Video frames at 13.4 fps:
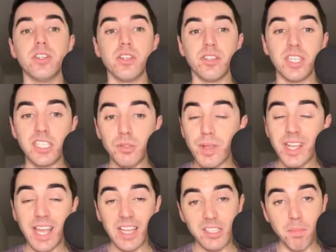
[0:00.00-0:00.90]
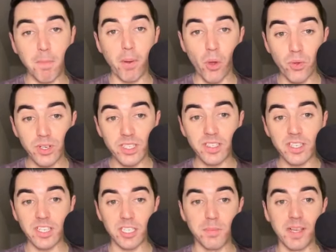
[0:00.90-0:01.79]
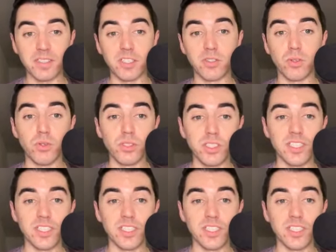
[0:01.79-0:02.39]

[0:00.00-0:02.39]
This weekend's opponent expected goals